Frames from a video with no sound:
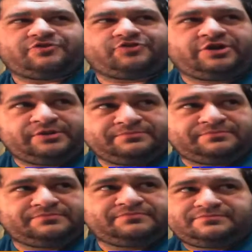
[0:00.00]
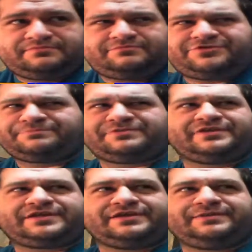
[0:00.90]
it's about the journey.
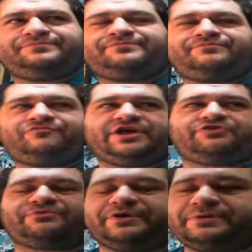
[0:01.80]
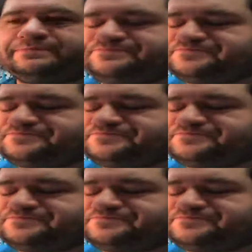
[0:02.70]
Something like that. Sounds familiar.